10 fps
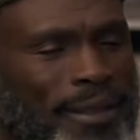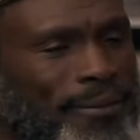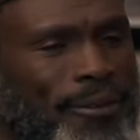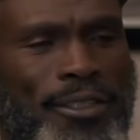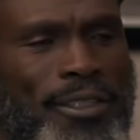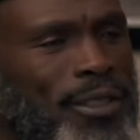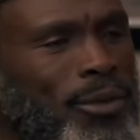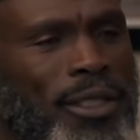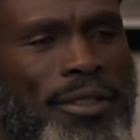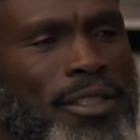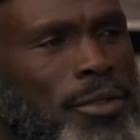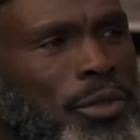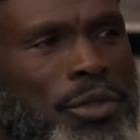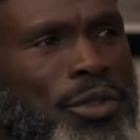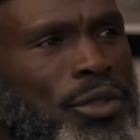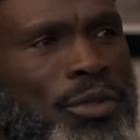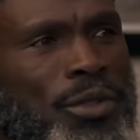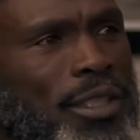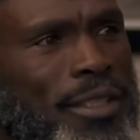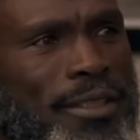ever fought in the world is between your
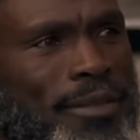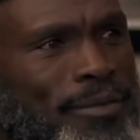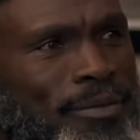two ears.